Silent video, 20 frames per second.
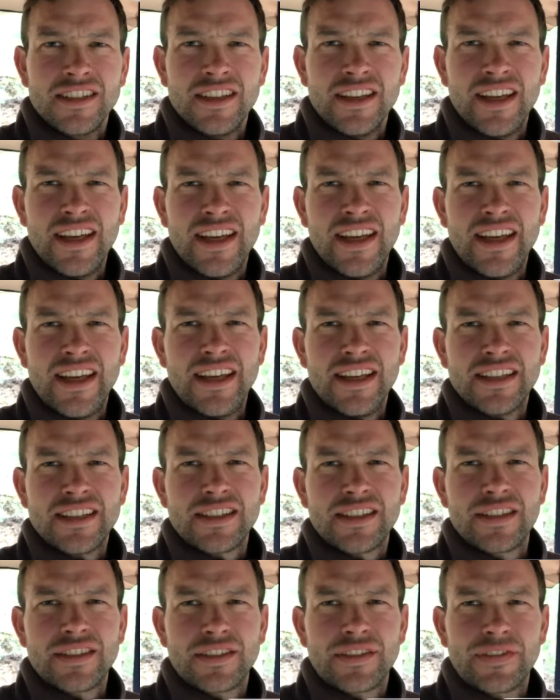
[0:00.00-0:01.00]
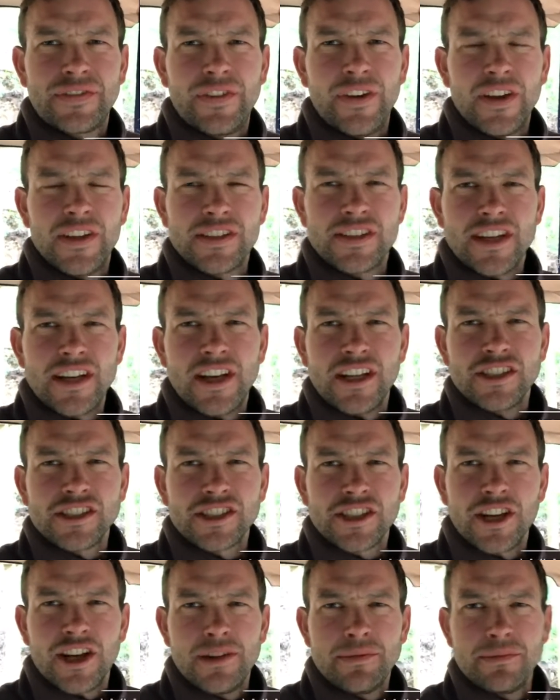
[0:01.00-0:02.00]
It's Thursday
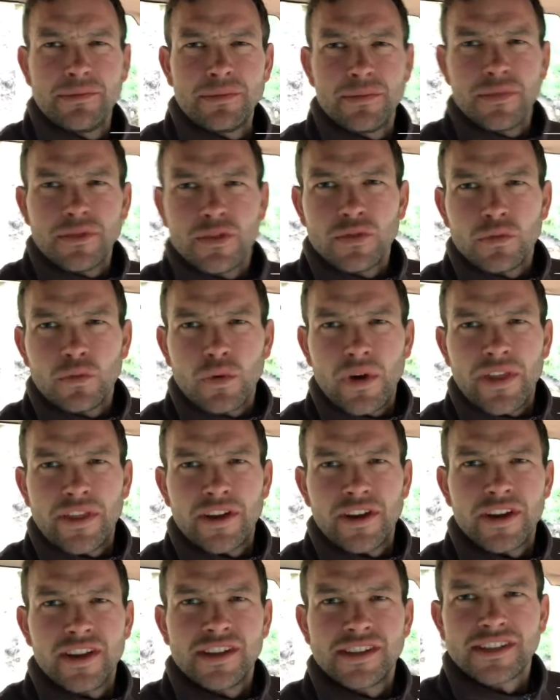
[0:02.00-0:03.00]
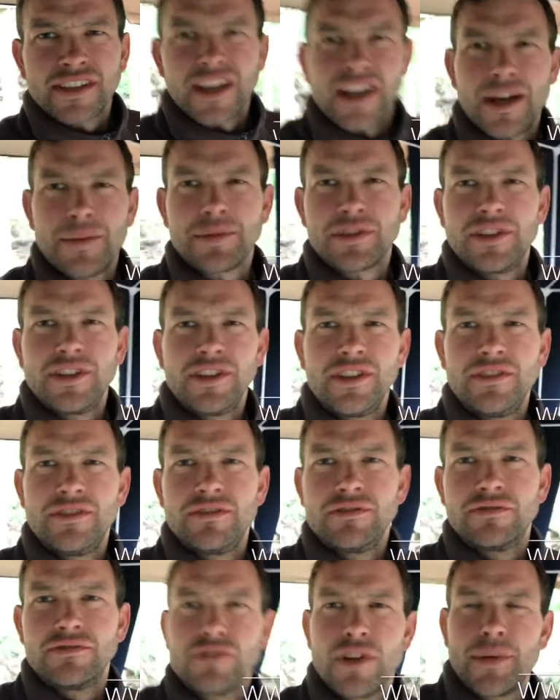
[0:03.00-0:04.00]
lunchtime. Weather is absolutely
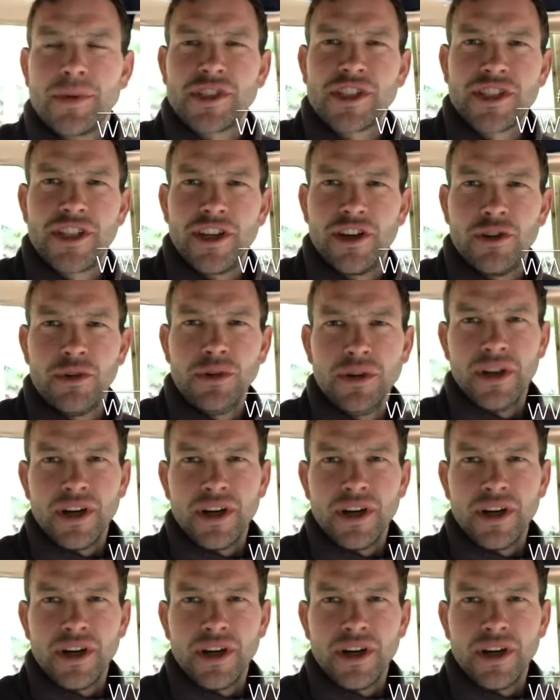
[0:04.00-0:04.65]
rubbish still.